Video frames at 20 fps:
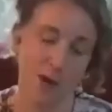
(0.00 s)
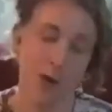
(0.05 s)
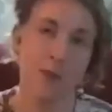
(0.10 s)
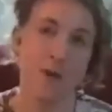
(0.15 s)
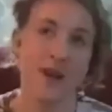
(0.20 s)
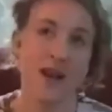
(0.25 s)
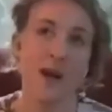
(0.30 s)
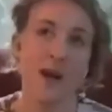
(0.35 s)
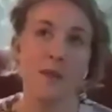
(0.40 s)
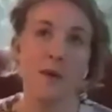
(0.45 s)
you
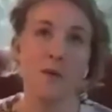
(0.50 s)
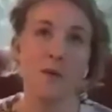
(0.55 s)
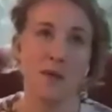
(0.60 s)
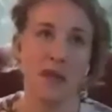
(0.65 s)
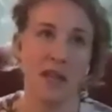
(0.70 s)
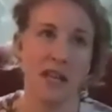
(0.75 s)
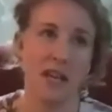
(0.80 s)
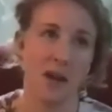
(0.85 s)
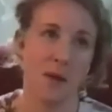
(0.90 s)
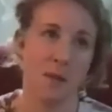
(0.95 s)
bring up a
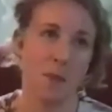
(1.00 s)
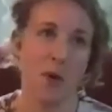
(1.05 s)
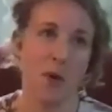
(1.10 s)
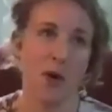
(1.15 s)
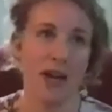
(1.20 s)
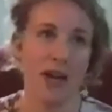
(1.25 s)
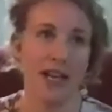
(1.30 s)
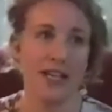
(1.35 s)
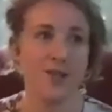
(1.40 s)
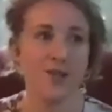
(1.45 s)
really good
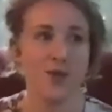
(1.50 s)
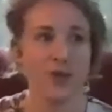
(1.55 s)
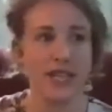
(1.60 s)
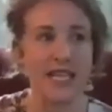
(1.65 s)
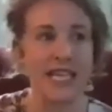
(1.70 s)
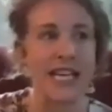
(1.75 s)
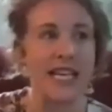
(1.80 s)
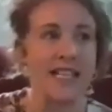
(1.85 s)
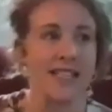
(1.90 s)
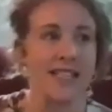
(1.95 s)
point. It's
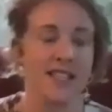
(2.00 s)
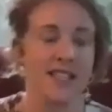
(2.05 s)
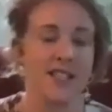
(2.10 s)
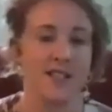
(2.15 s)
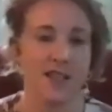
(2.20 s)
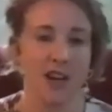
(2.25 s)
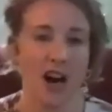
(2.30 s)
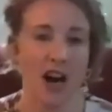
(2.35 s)
really easy to